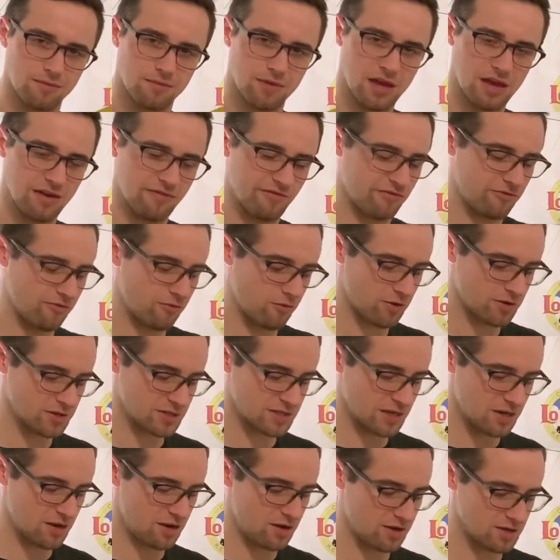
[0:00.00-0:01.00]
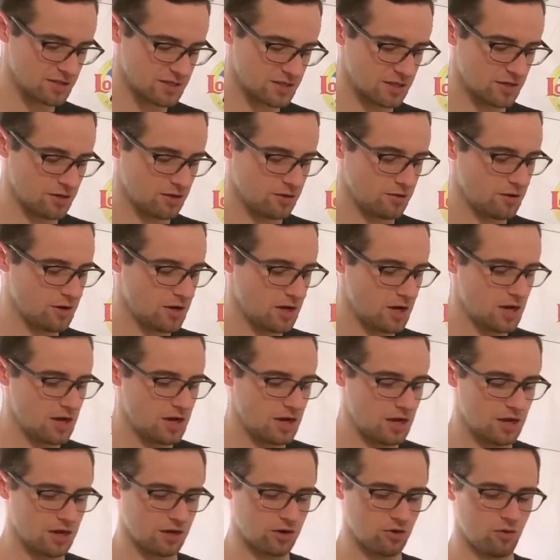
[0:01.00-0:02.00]
M4 is also
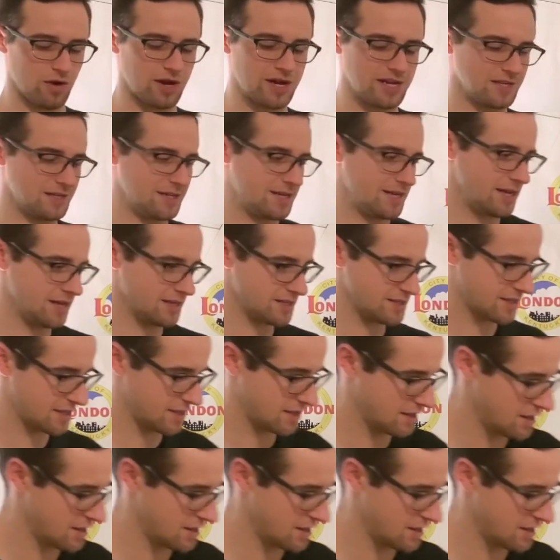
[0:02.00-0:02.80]
a great disc